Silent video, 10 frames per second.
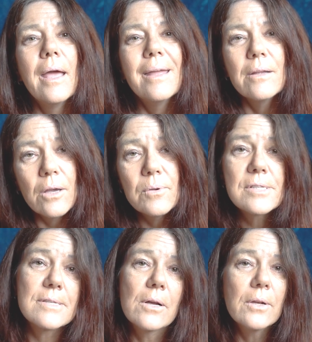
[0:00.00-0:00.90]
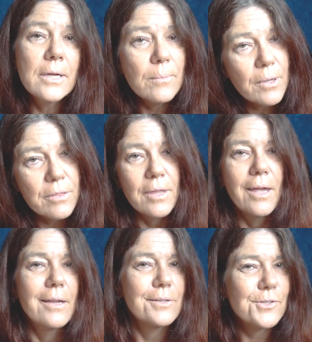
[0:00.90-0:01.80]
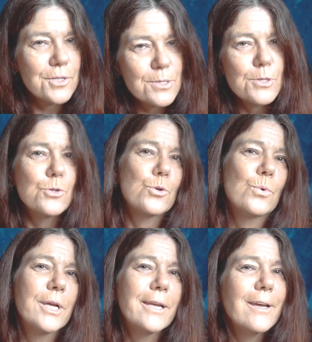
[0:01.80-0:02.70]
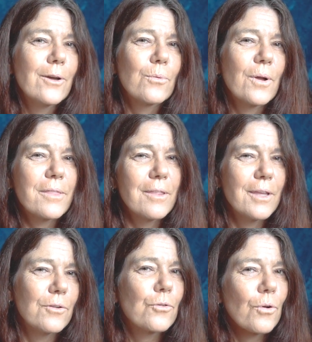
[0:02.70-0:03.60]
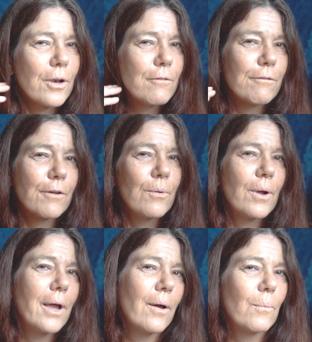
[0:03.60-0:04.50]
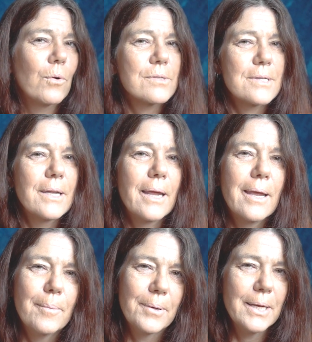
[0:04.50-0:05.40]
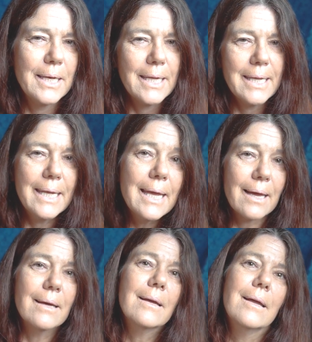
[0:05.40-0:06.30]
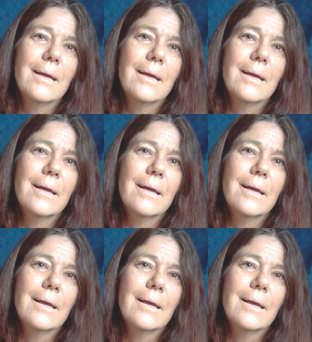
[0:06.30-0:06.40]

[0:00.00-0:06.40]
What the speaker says: and going slowly with that and just enjoying it rather than trying to figure out what's going to happen in a year.